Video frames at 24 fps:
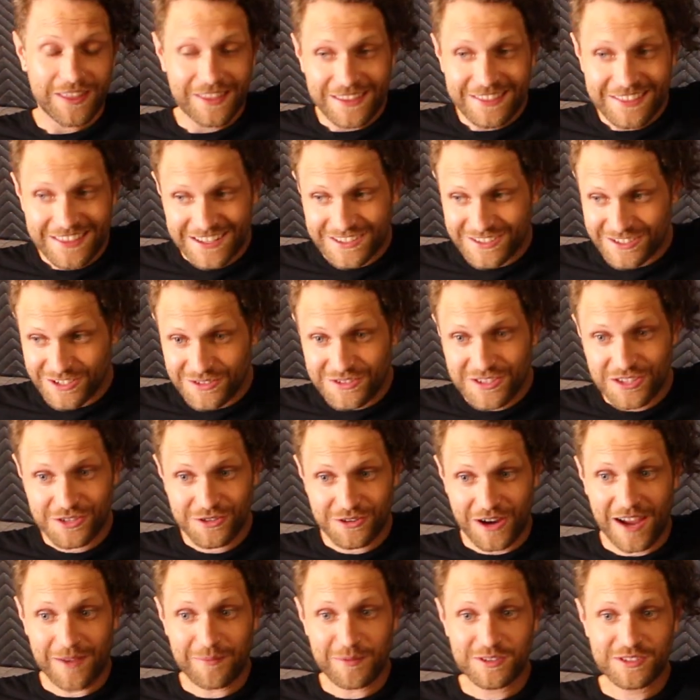of the things that used to
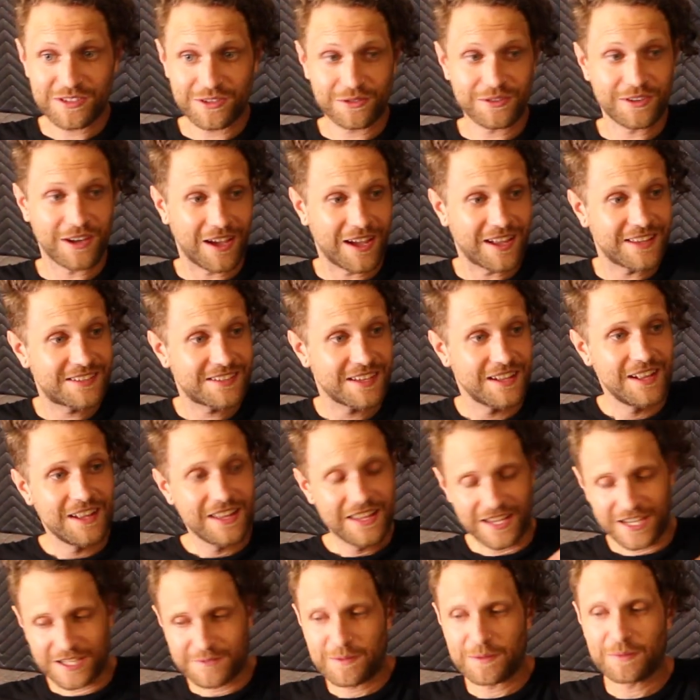drive me so nuts
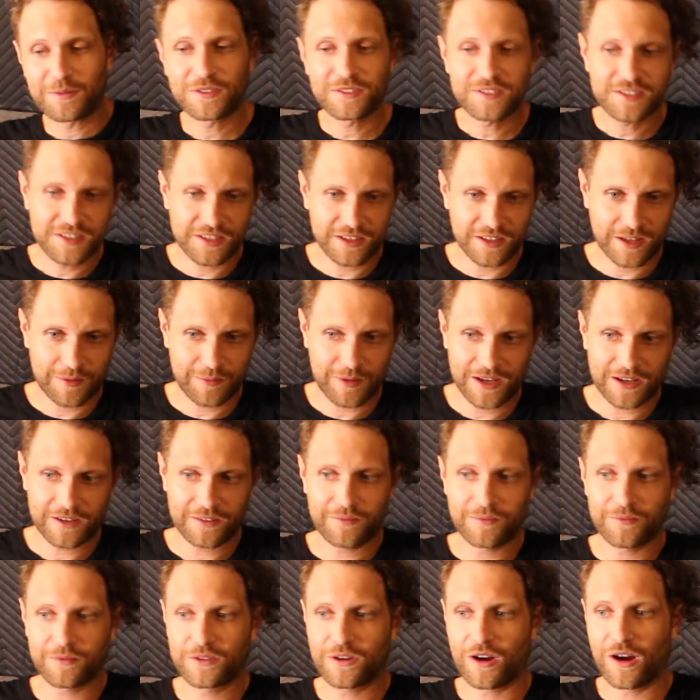is people stealing
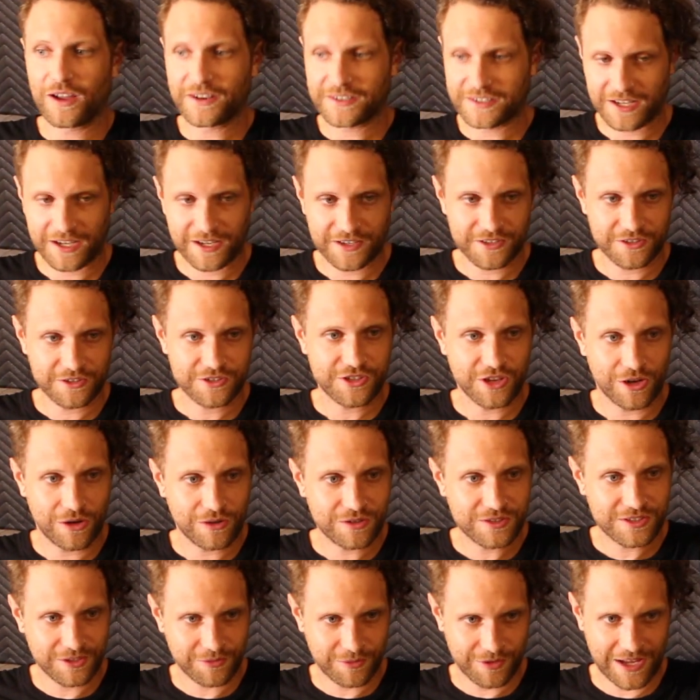my content or
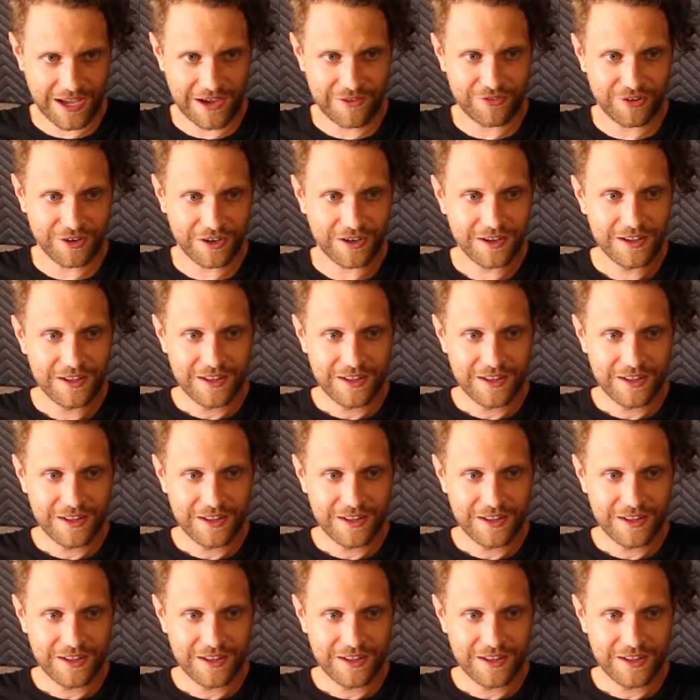jokes or whatever,